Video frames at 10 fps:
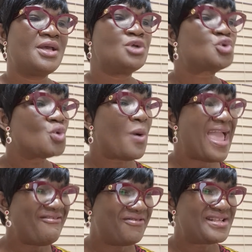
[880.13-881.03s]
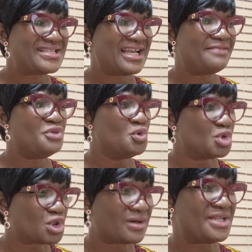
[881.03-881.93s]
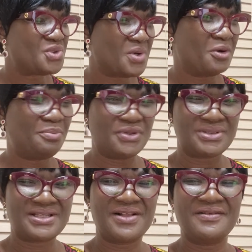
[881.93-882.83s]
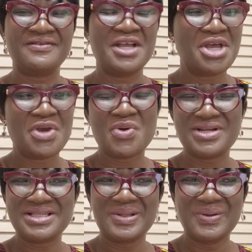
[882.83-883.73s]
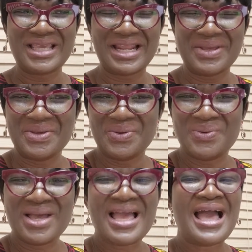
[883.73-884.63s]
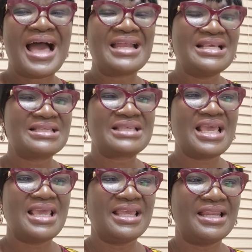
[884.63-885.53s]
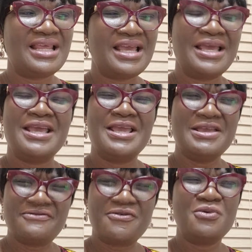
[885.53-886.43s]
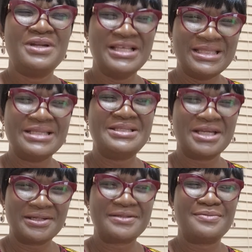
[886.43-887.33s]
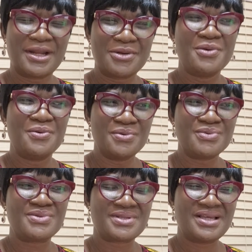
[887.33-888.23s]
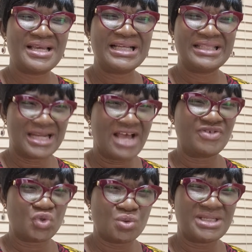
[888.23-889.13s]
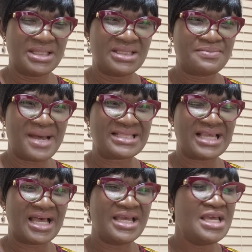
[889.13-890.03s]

So every time you try to help yourself, God is looking at you and He's saying, If only this gentleman knows that I've sorted this matter,